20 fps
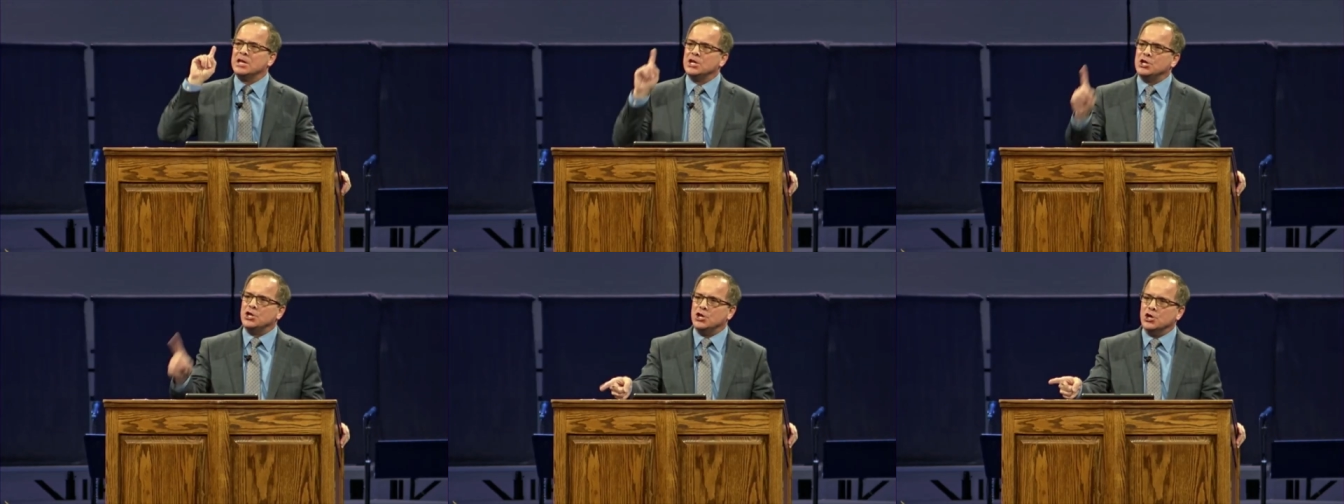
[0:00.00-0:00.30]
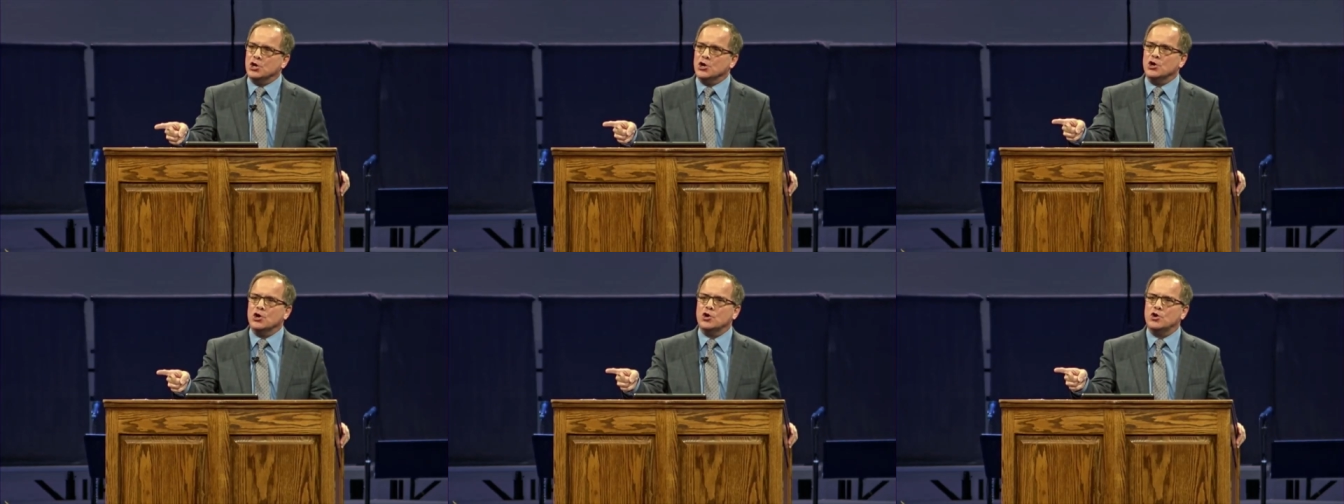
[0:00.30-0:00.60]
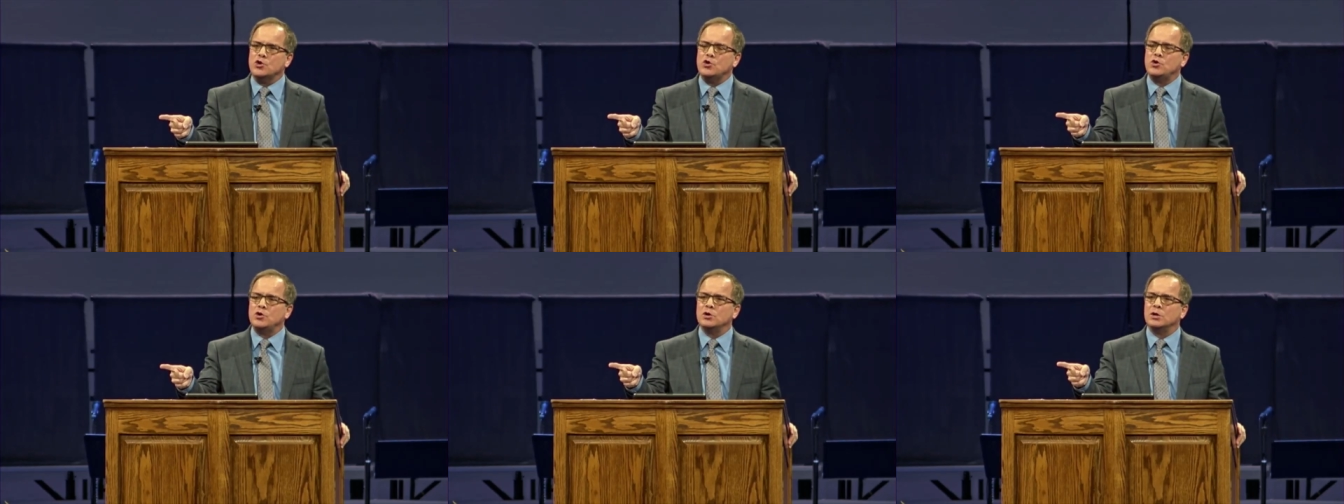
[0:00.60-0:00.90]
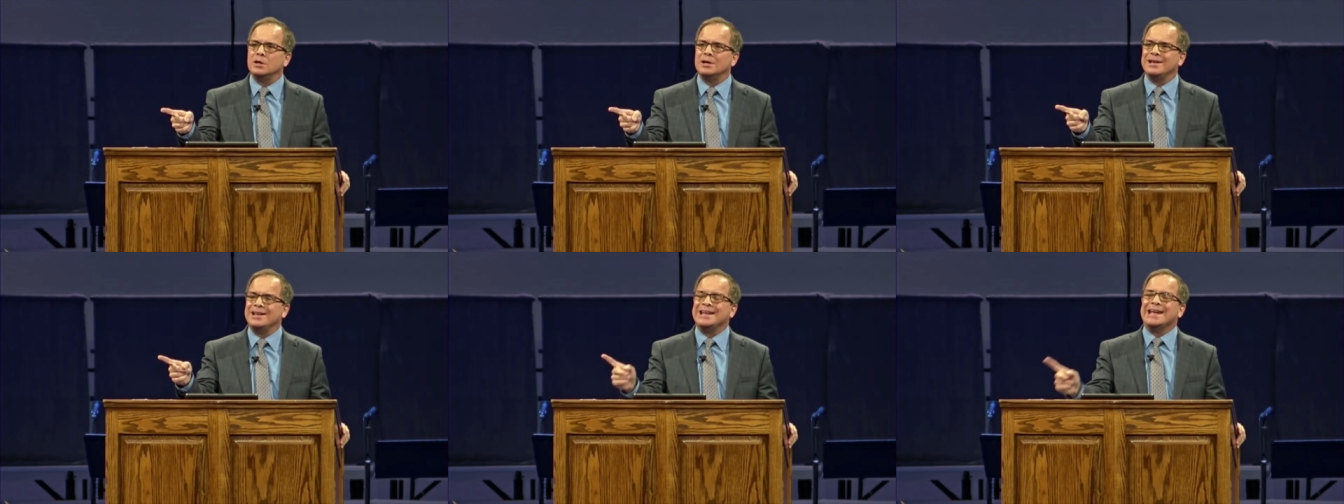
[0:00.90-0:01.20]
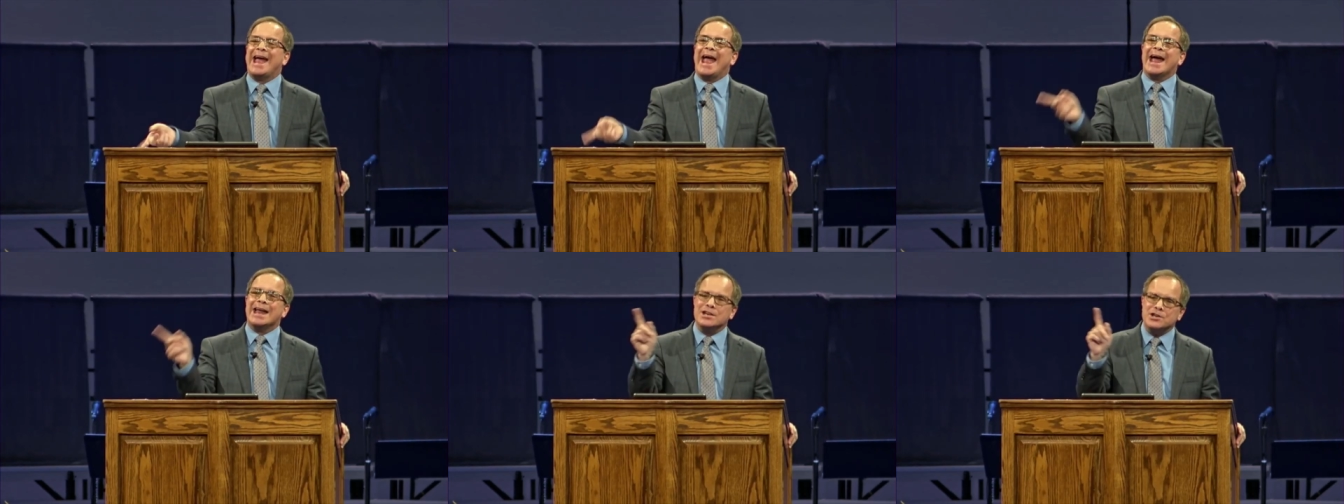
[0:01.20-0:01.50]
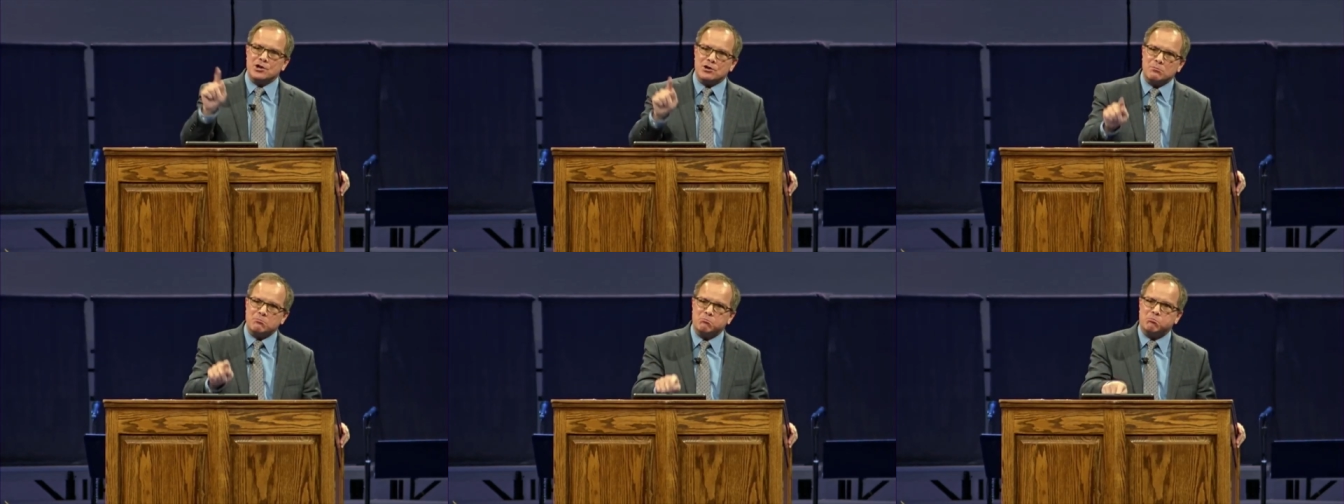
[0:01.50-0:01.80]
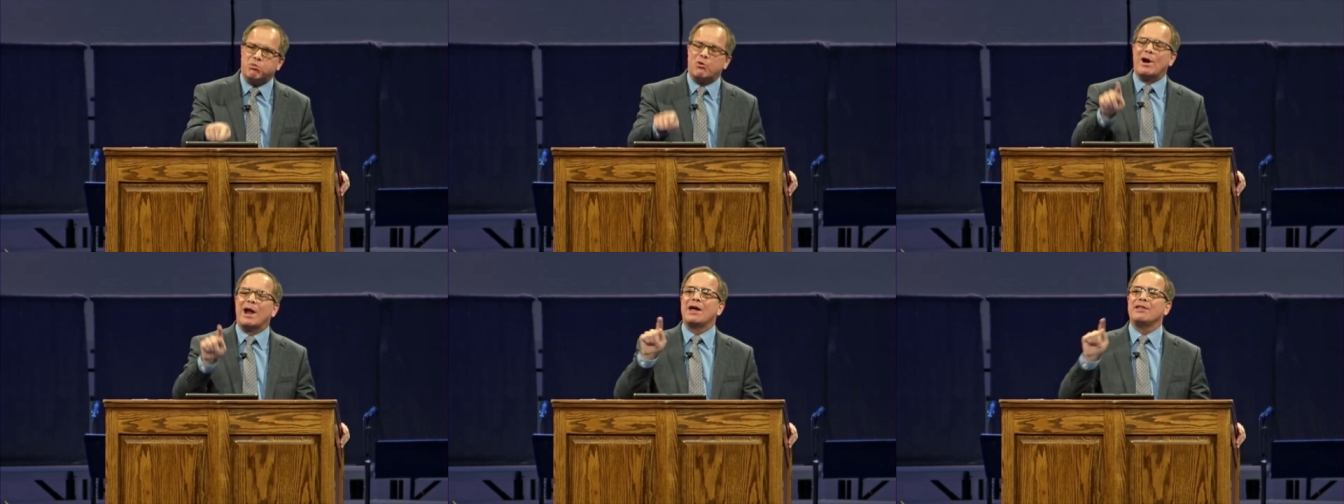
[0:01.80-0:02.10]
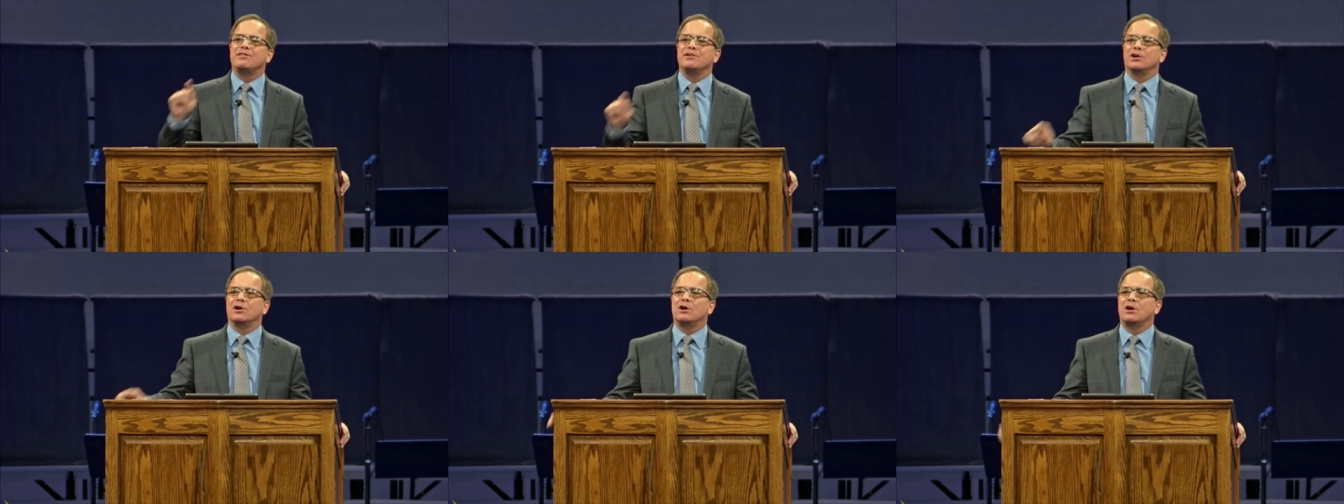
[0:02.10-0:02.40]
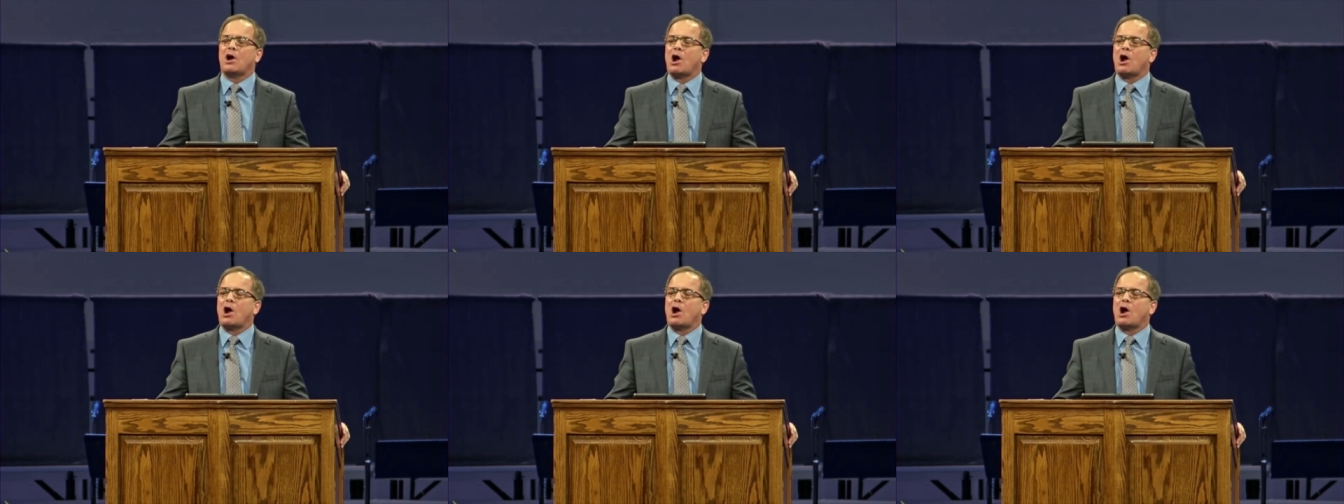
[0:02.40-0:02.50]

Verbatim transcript: you and your brother